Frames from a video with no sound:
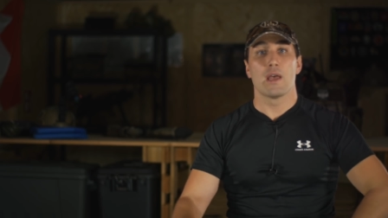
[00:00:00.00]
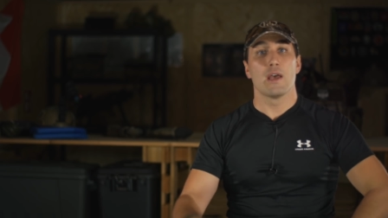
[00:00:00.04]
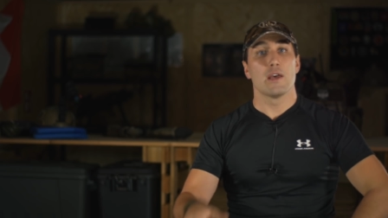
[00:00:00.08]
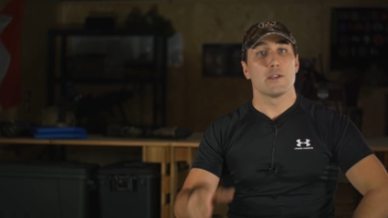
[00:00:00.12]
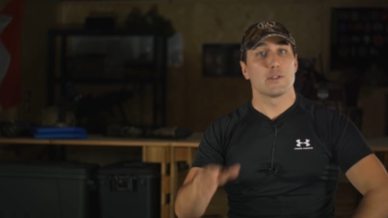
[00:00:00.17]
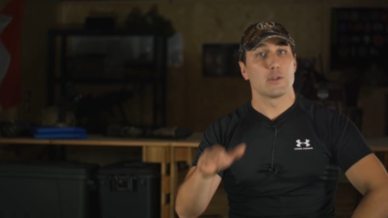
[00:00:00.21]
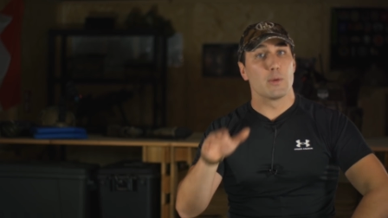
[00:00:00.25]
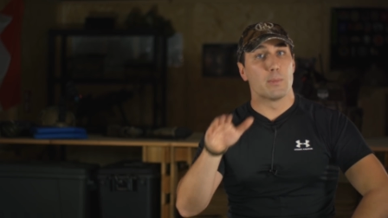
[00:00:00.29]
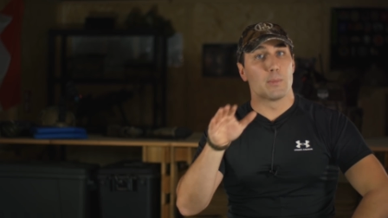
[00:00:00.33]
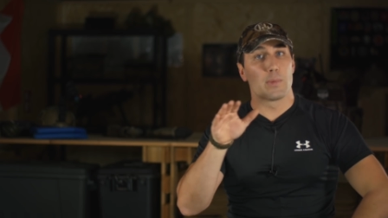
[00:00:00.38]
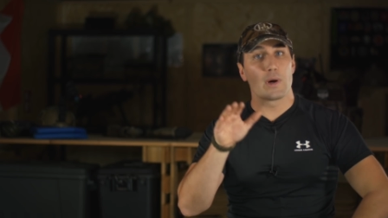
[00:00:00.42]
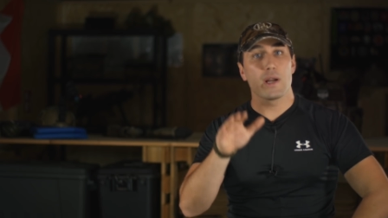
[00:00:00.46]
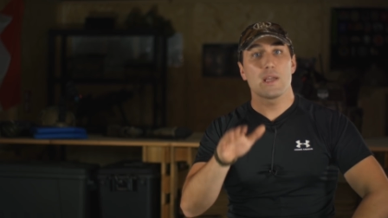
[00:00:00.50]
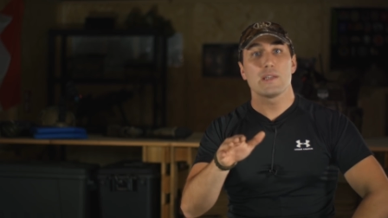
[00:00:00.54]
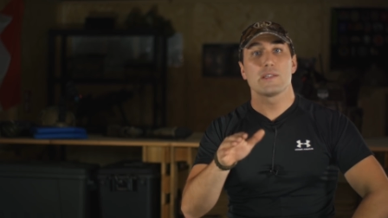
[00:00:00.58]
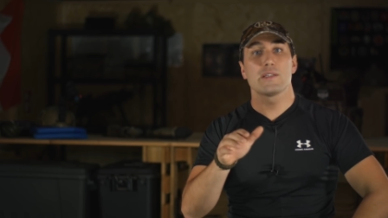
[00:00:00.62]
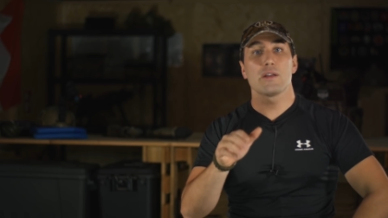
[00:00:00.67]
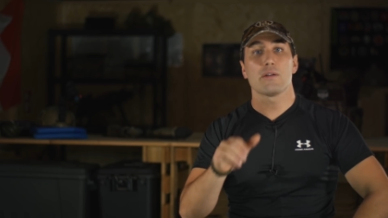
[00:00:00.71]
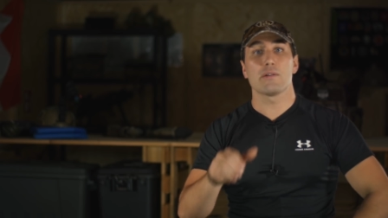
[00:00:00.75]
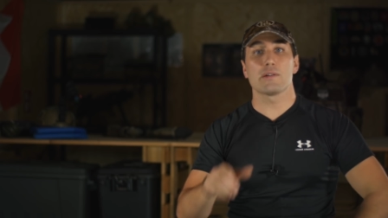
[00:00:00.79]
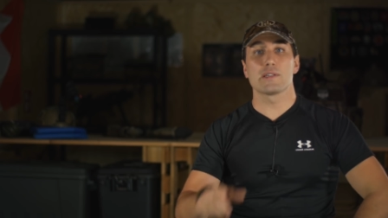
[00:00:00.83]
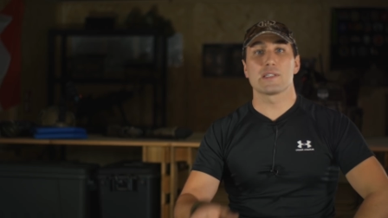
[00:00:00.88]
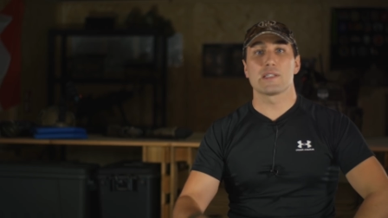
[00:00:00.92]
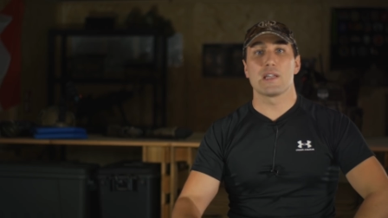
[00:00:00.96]
so brace
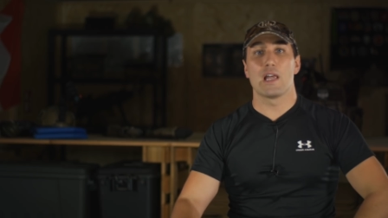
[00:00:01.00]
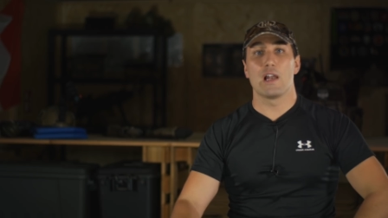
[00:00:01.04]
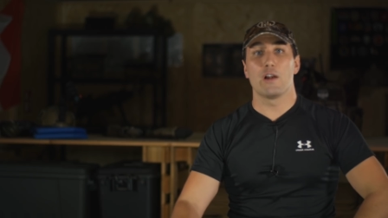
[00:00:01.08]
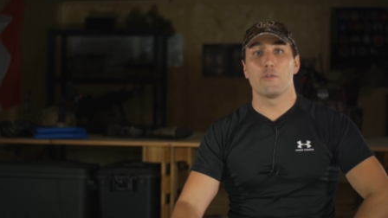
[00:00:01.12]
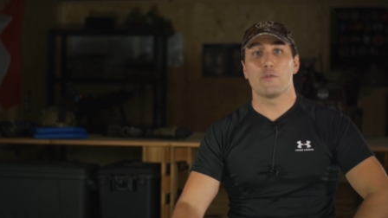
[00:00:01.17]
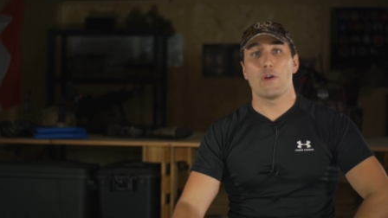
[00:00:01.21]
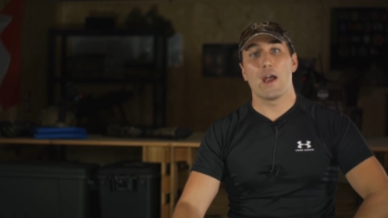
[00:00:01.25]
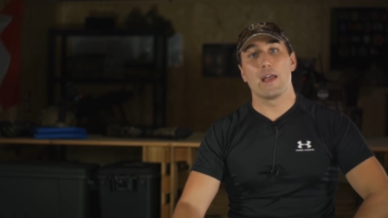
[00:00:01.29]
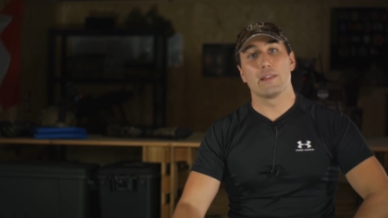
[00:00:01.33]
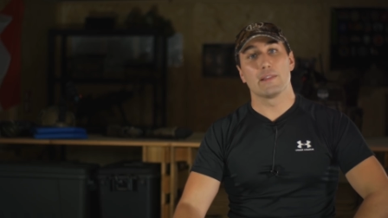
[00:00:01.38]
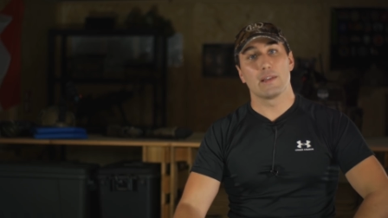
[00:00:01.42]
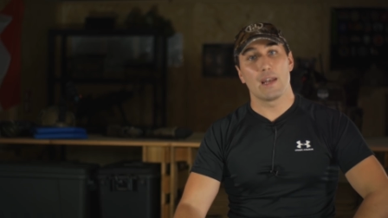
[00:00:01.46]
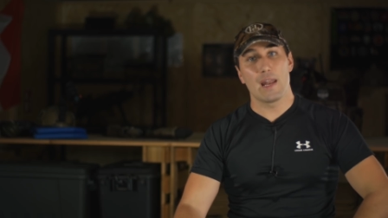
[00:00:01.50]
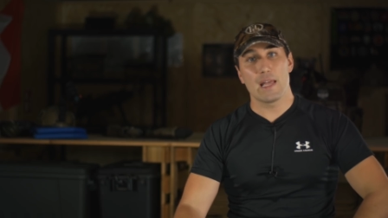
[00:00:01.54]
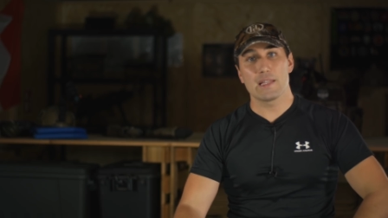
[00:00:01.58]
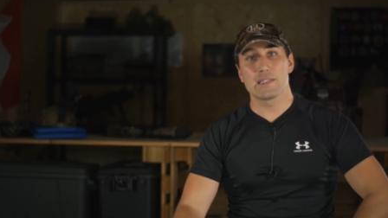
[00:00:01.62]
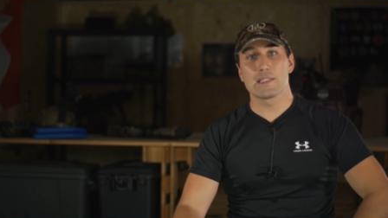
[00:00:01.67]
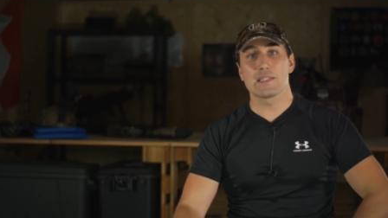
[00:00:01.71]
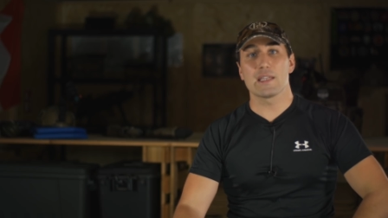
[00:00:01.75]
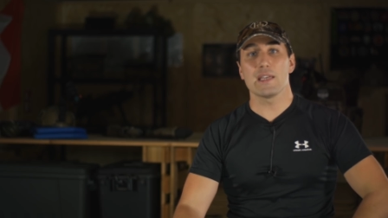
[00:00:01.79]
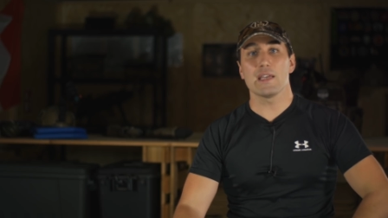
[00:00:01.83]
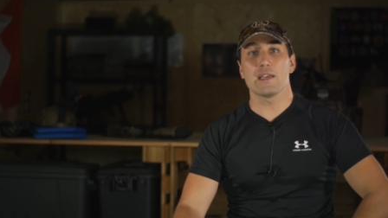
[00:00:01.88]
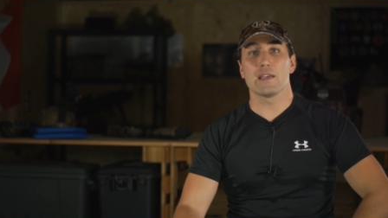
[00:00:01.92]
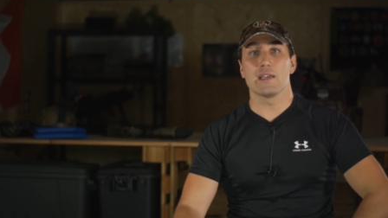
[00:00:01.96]
yourself and
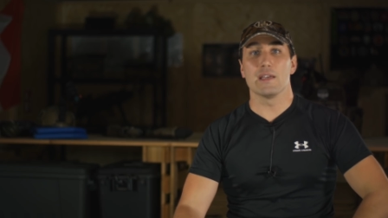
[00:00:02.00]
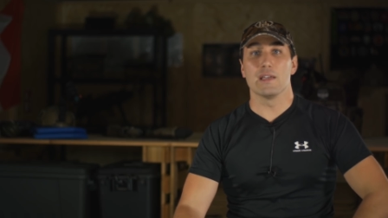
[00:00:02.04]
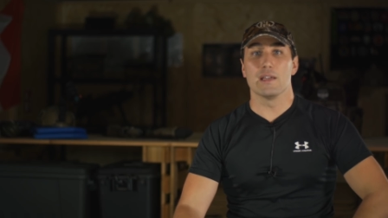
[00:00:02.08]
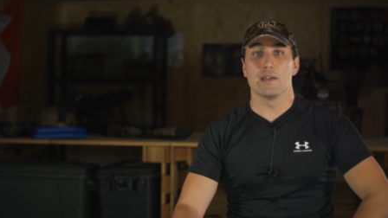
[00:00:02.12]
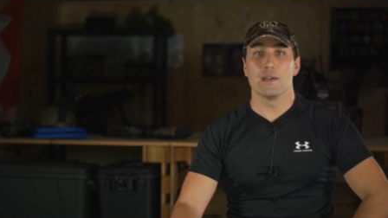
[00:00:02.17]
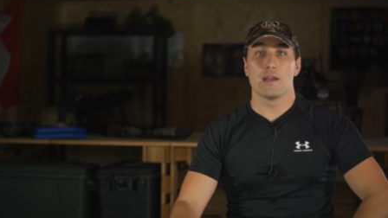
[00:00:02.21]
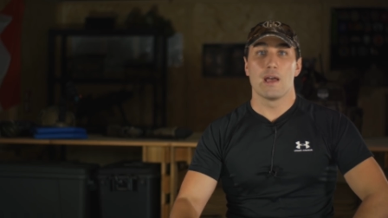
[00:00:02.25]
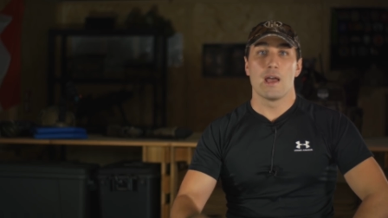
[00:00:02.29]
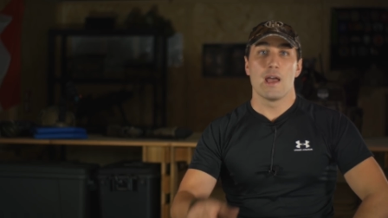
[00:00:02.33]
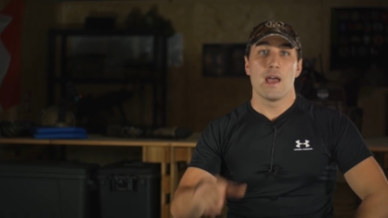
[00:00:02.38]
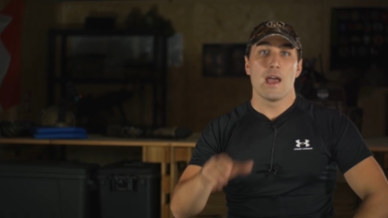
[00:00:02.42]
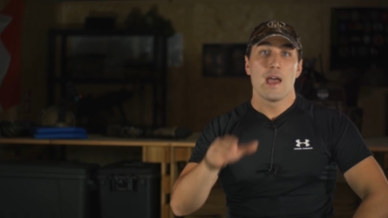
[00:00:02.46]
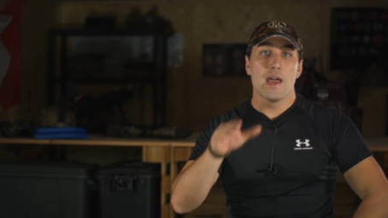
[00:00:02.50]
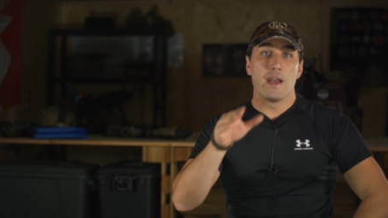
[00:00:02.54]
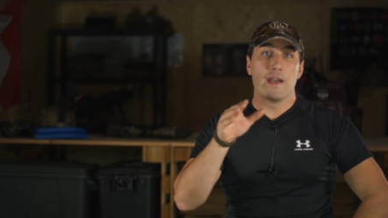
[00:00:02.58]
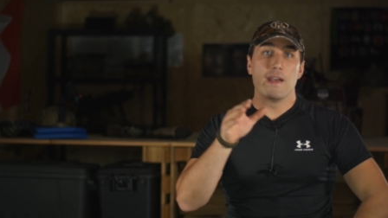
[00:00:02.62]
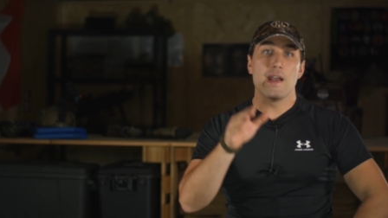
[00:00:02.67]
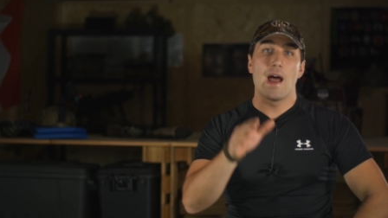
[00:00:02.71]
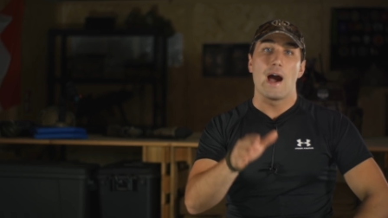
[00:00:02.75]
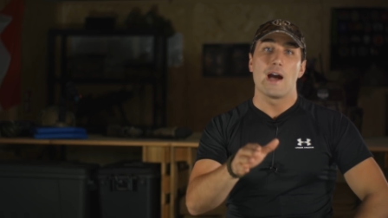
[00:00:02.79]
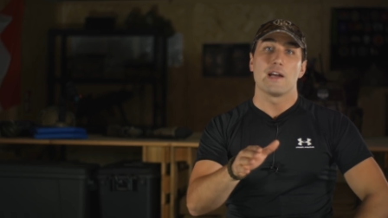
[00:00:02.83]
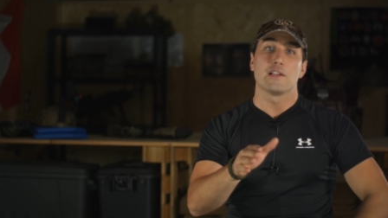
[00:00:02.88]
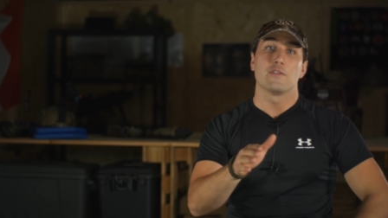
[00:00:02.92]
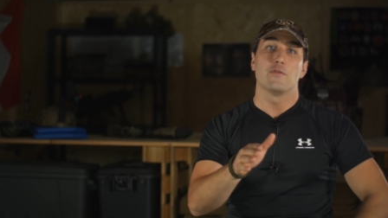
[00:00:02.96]
let's kick in
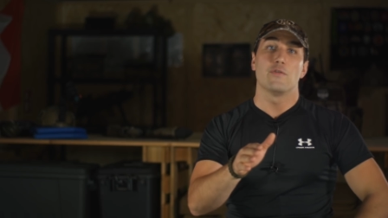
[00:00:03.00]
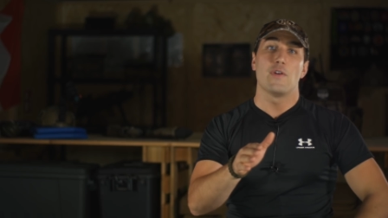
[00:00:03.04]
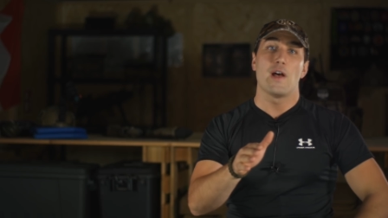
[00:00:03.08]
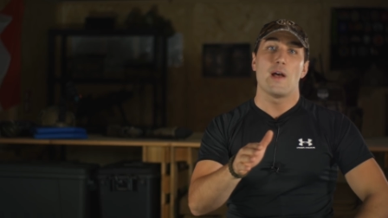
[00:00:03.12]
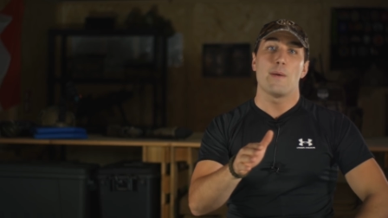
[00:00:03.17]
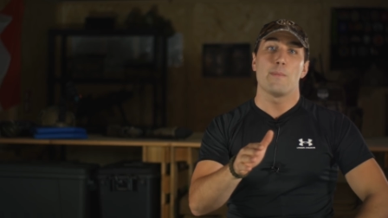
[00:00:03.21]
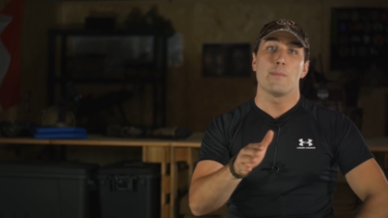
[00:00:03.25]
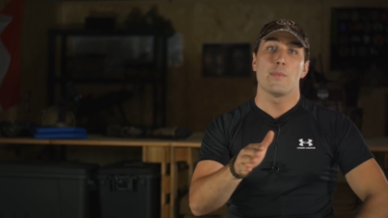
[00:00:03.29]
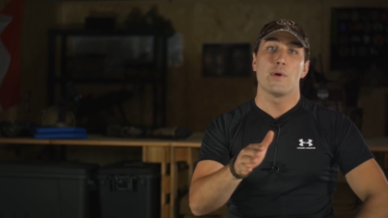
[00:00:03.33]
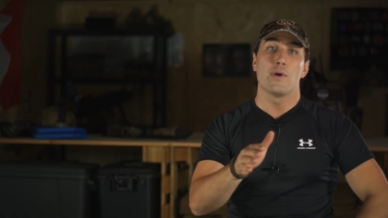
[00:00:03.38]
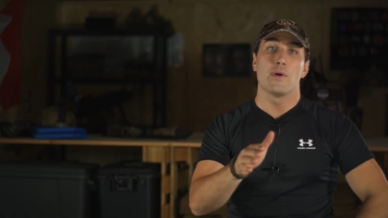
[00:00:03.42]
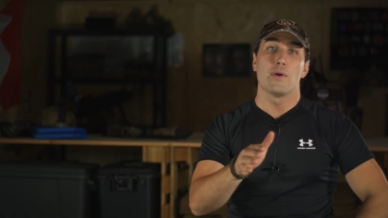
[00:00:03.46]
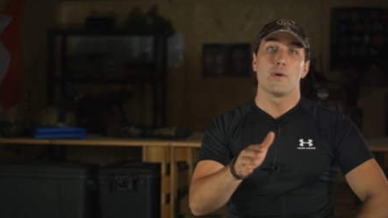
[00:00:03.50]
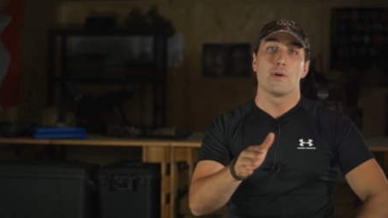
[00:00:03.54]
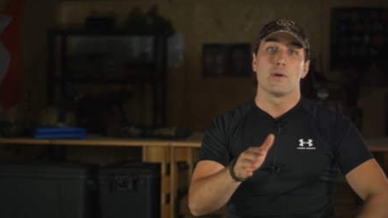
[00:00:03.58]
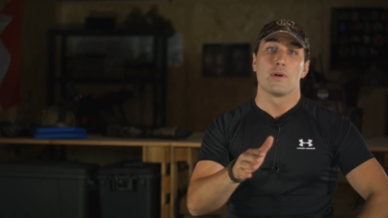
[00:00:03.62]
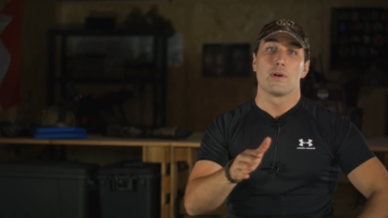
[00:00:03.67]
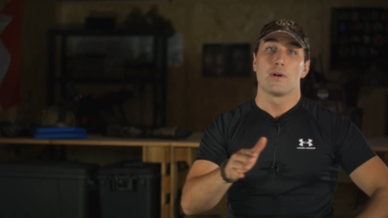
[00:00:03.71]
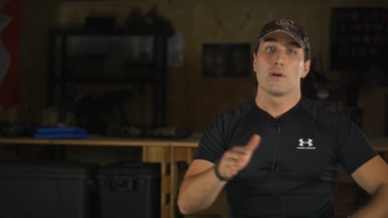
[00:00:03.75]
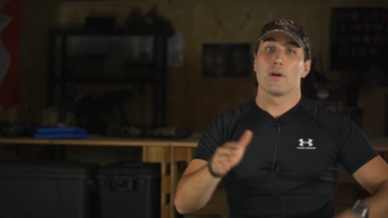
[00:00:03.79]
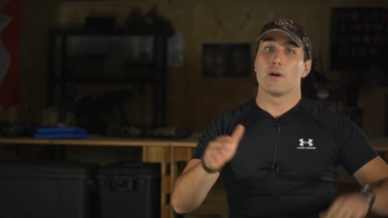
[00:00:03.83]
Nightvember.